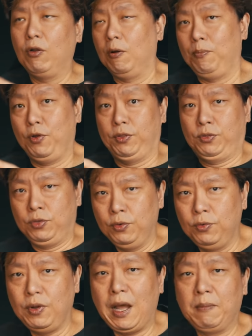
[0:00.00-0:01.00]
or
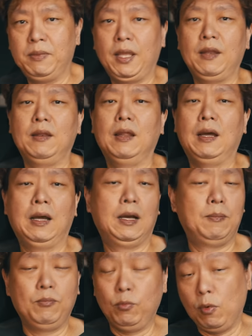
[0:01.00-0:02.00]
0.2 update,
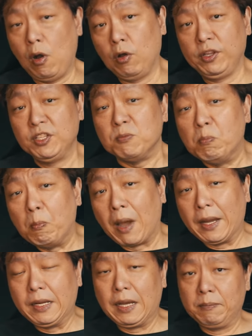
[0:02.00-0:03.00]
all these
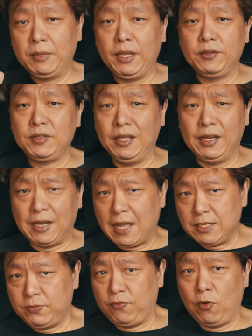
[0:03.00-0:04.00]
minor updates in the
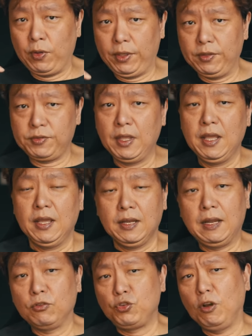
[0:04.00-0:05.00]
last 4 years.
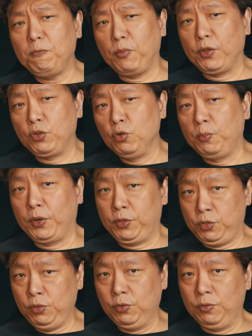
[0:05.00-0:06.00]
Now,
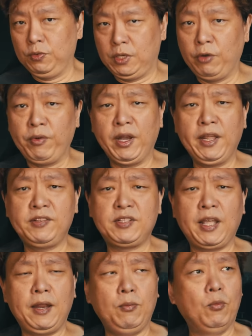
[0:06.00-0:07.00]
12.2.2, the release
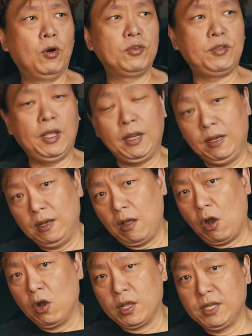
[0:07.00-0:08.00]
date was in
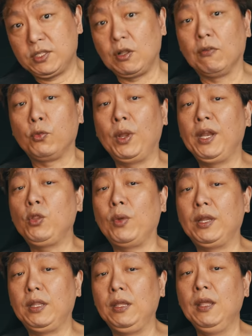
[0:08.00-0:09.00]
August of
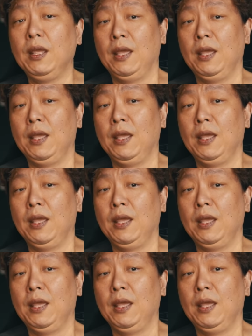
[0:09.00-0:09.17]
2020.